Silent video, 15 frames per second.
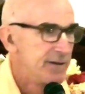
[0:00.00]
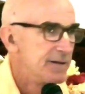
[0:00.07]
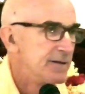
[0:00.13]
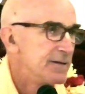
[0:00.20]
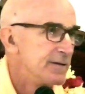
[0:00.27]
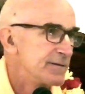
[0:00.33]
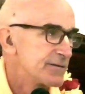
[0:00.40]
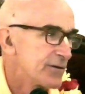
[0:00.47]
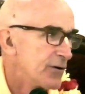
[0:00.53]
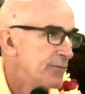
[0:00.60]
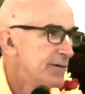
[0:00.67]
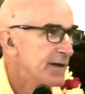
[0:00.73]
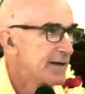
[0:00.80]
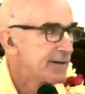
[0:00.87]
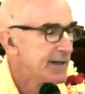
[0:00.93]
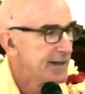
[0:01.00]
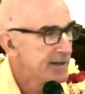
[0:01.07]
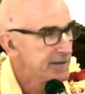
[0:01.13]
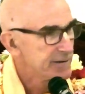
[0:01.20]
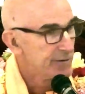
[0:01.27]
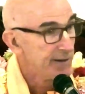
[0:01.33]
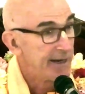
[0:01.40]
so many
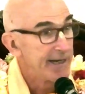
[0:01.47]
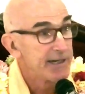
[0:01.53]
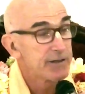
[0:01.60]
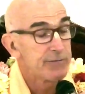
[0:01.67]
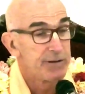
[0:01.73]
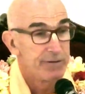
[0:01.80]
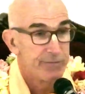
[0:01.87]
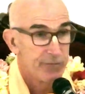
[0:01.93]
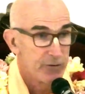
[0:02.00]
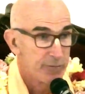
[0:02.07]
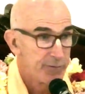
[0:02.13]
things they're hankering for.